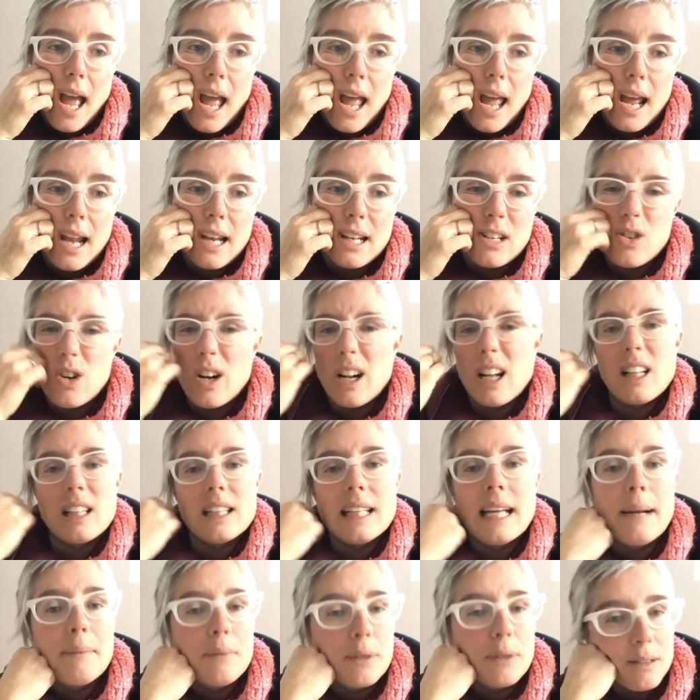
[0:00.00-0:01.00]
and sort of
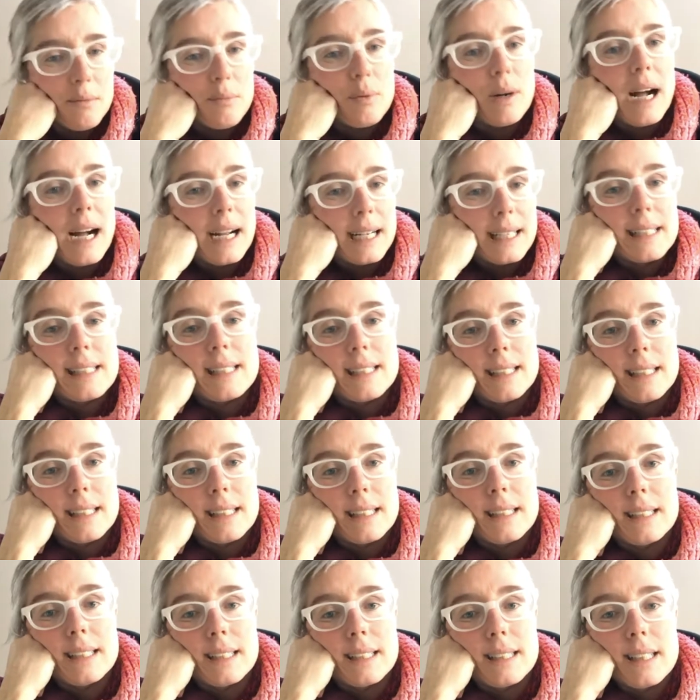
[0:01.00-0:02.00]
collaborative
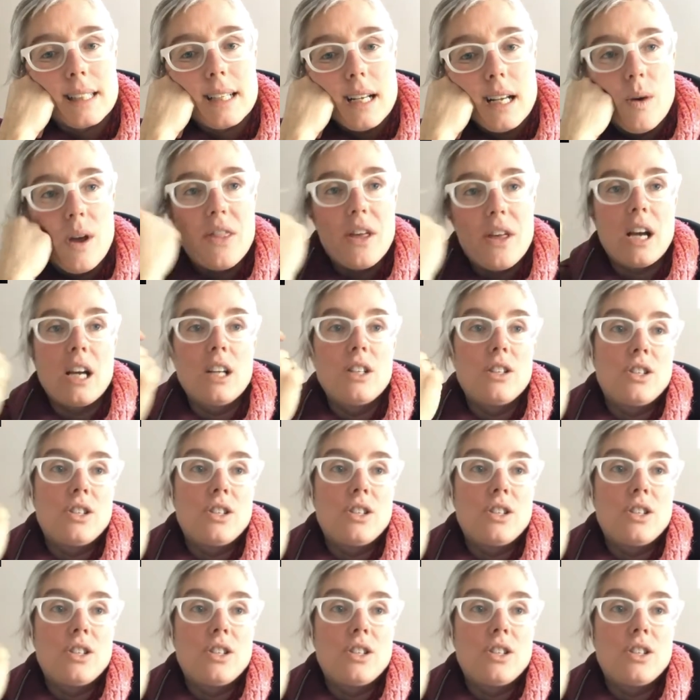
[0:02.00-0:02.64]
practices, with